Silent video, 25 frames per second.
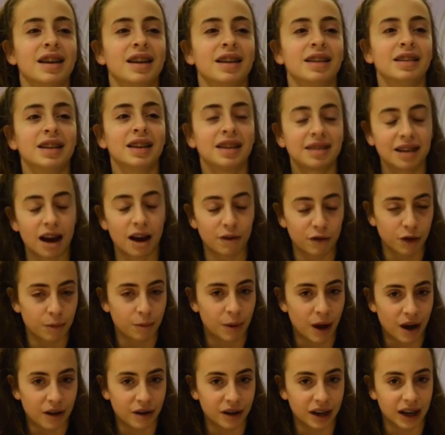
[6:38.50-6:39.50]
this other
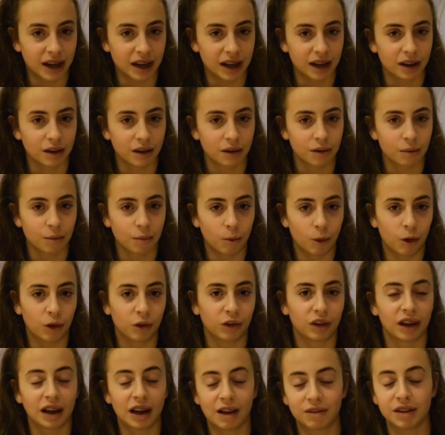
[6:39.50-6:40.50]
pony
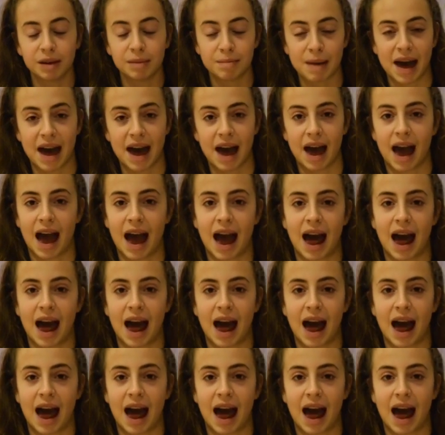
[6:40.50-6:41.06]
was a lovely mare,